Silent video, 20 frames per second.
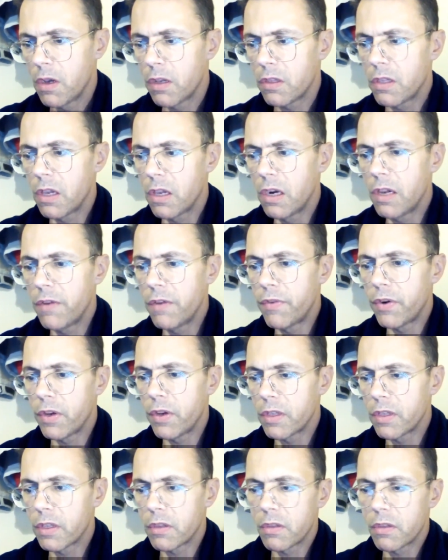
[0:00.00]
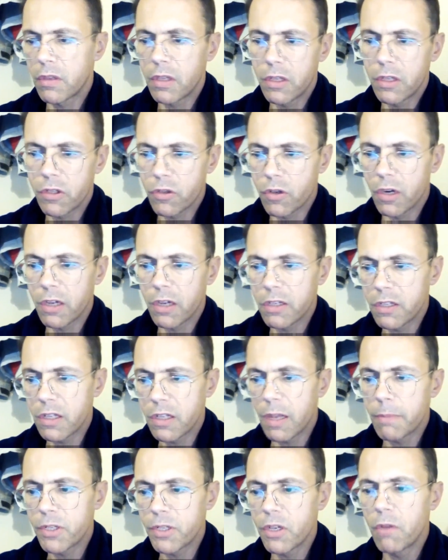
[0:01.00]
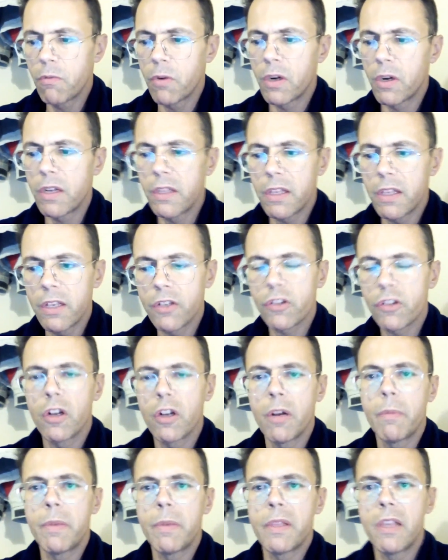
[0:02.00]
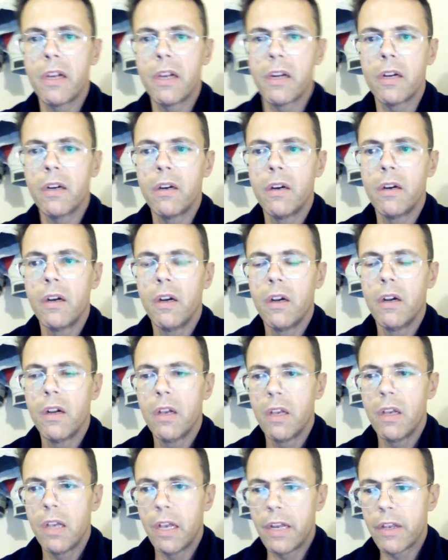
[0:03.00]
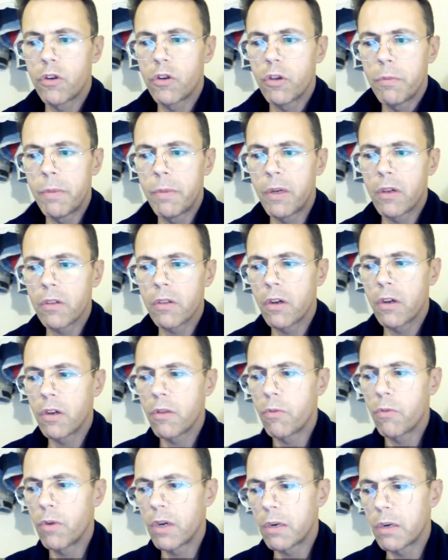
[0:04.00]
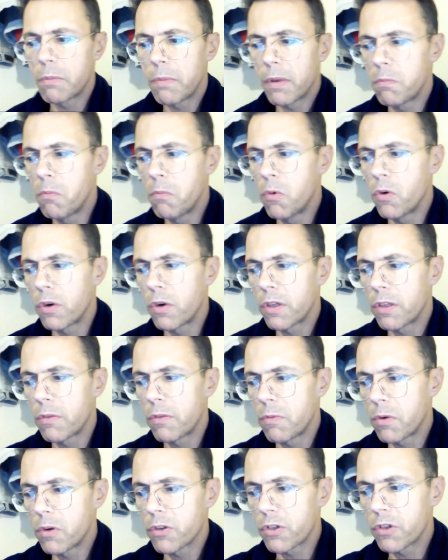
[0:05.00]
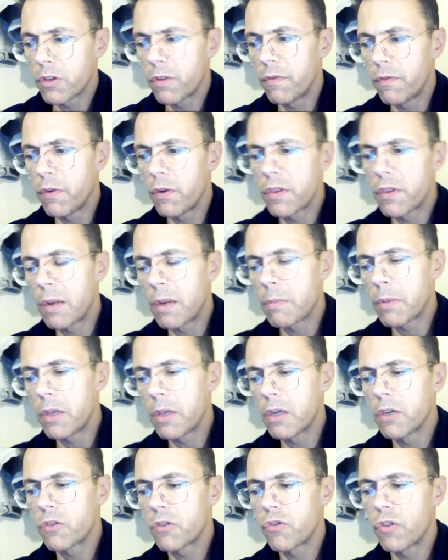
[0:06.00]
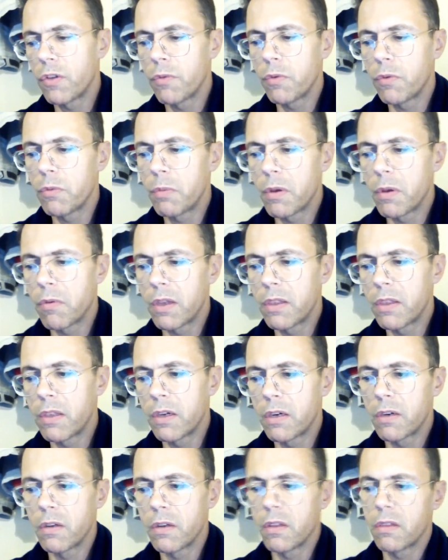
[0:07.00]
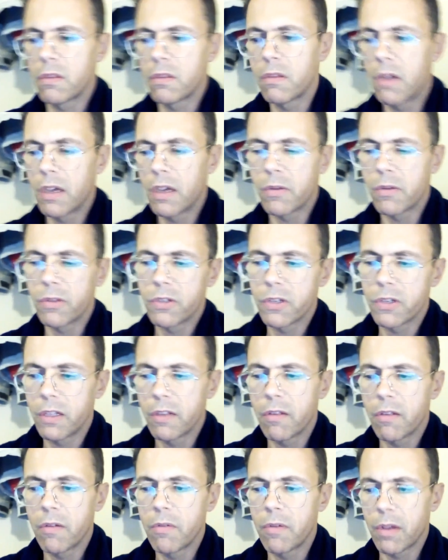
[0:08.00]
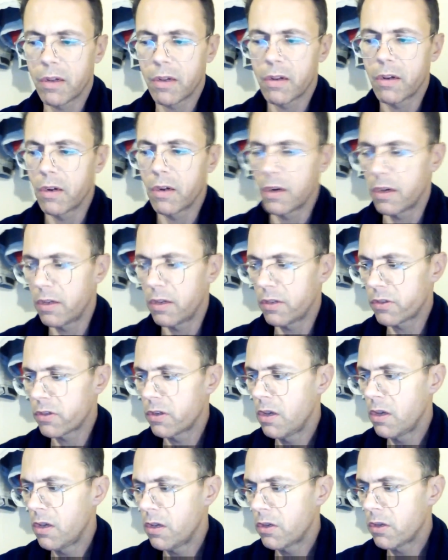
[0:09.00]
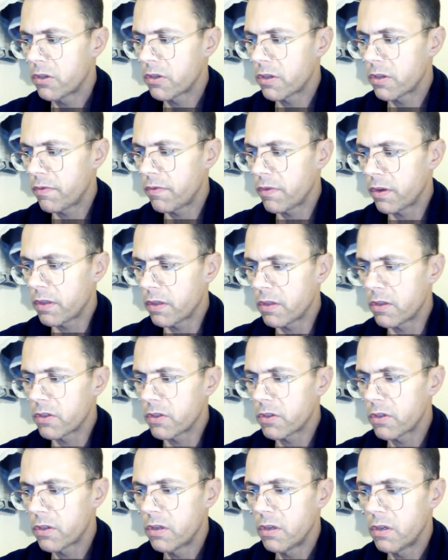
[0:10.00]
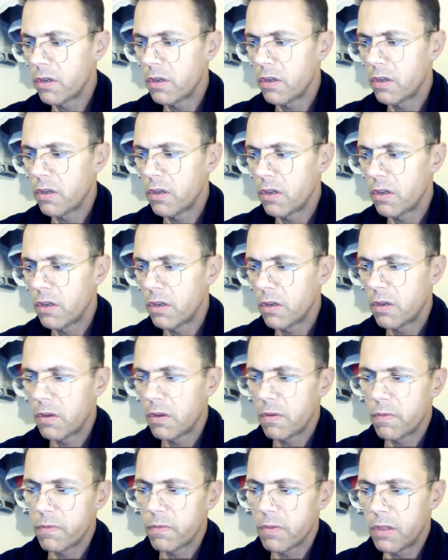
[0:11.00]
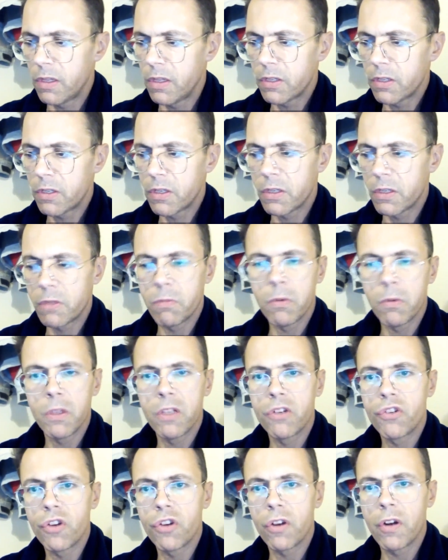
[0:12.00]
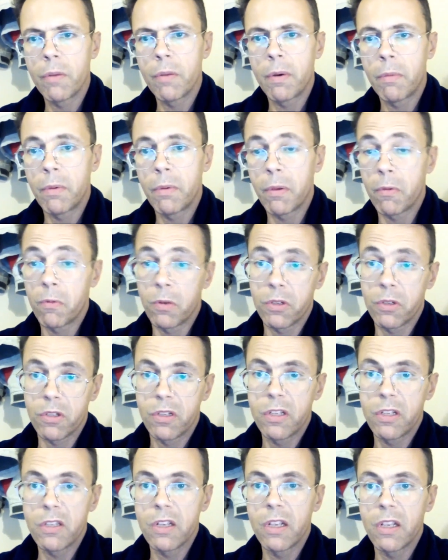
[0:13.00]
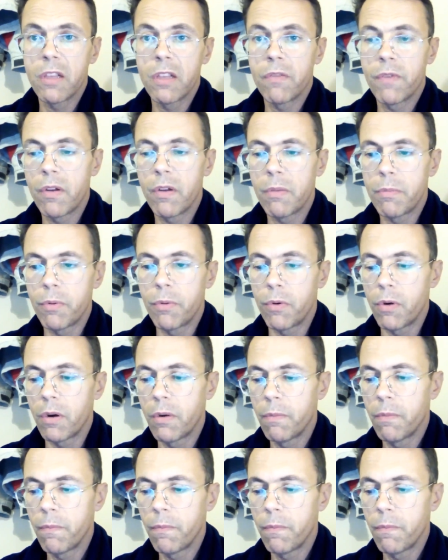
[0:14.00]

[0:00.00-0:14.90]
deliver it, that he's gonna stop somewhere and he's gonna be there. And it could be not only one, but more that were also involved in MKUltra that would be right there that I could say that I recognize. Stuff like this. This is what the Czech Republic was. This I did very poor.